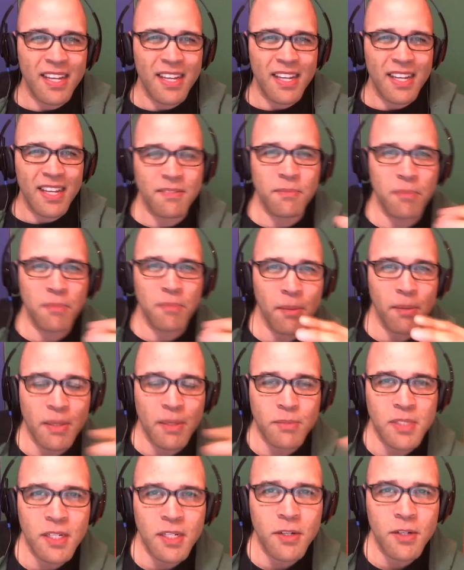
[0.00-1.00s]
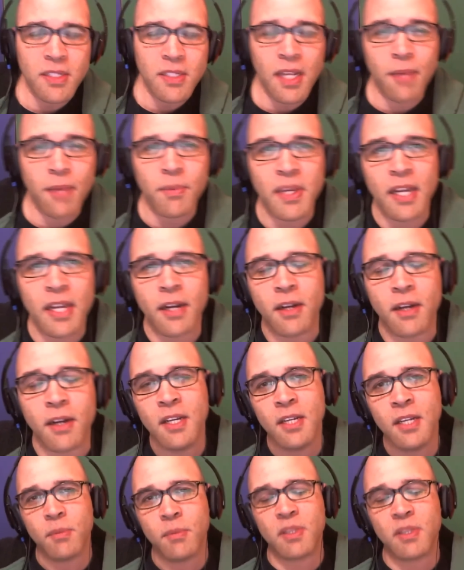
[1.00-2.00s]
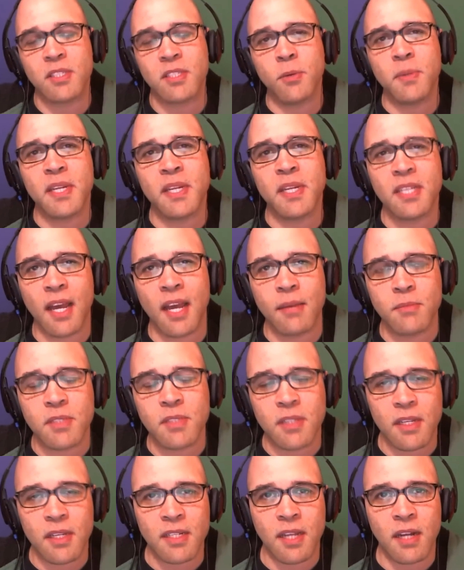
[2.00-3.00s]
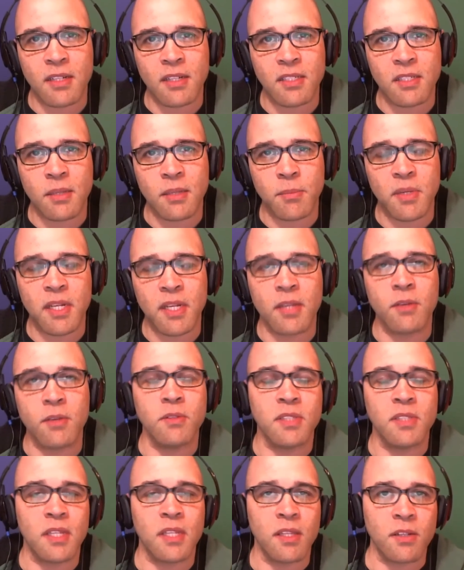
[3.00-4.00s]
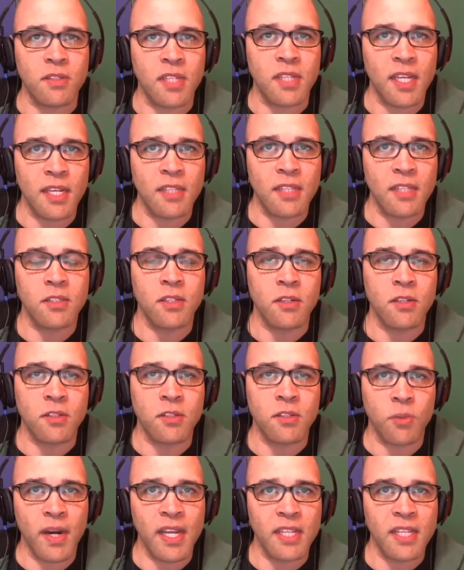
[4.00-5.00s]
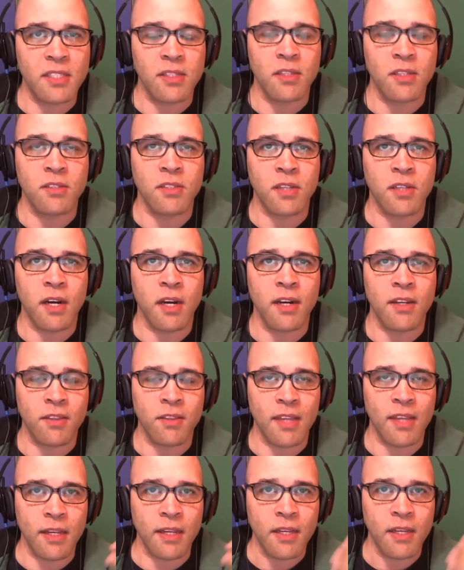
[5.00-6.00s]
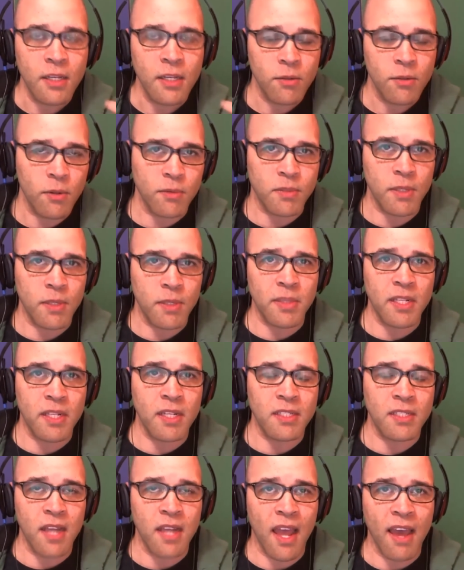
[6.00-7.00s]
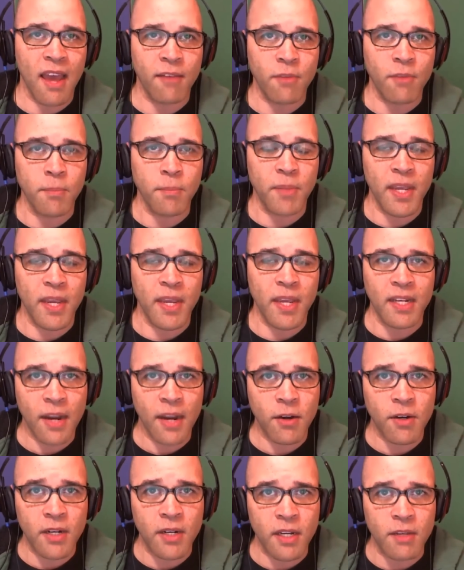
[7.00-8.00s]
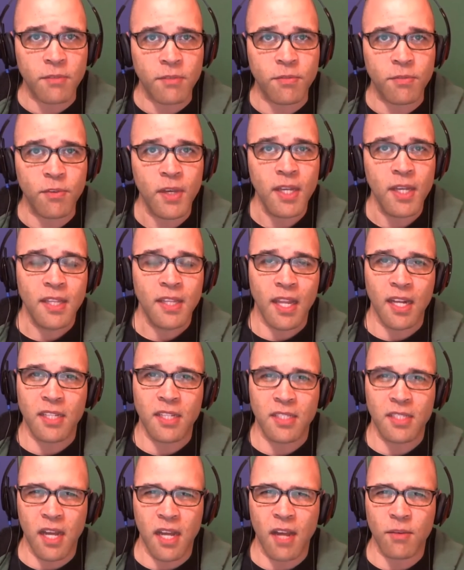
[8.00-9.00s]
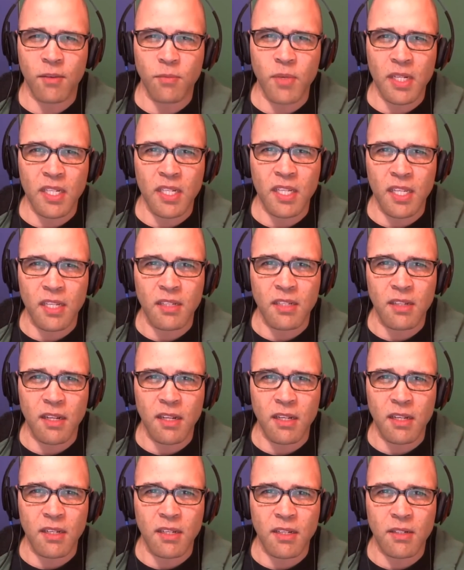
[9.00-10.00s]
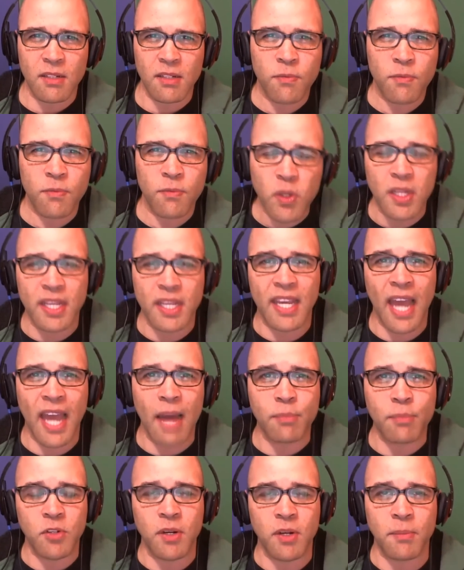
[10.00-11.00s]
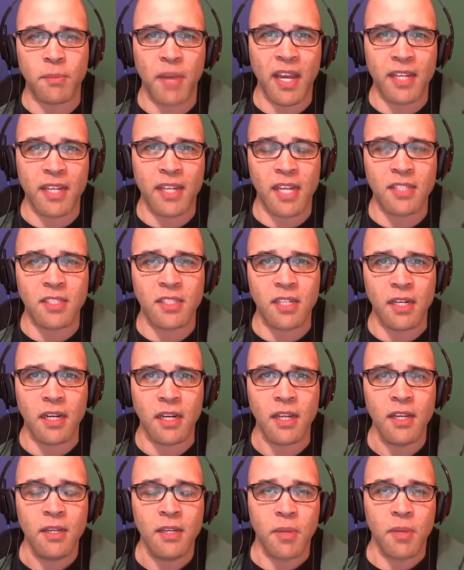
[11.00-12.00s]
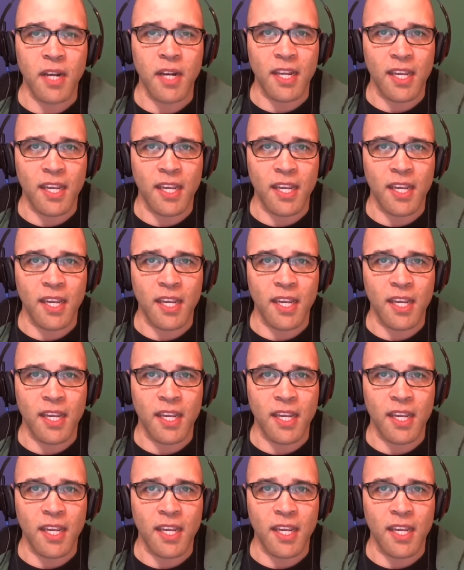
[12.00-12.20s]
maybe I'm stereotyping here, but so many times I talk to somebody who's in their teens, their 20s, and they're starting to think, well, if something doesn't have a big narrative, then it's not really fully capturing my attention. But